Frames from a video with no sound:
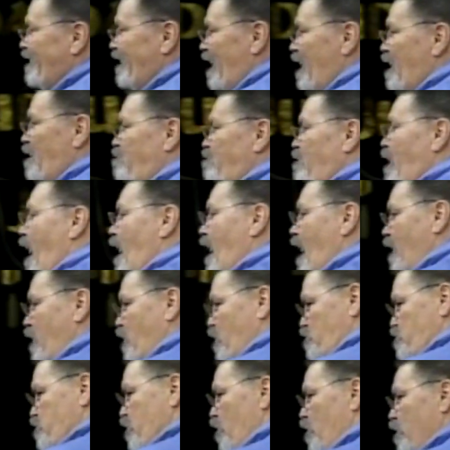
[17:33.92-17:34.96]
Yeah, I like
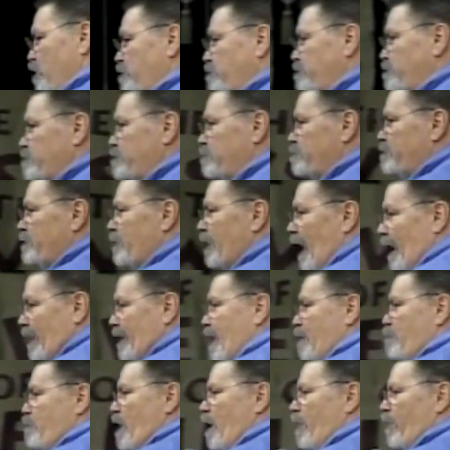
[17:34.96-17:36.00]
your shirt. Like
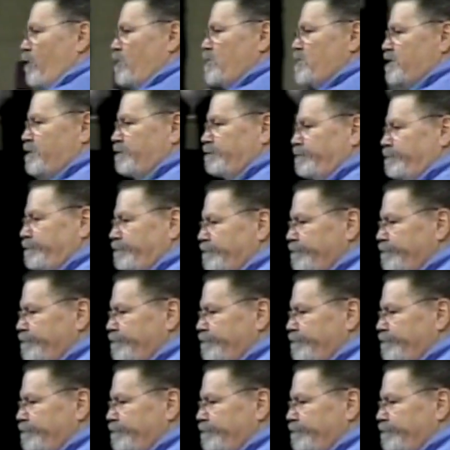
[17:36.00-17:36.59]
that matters.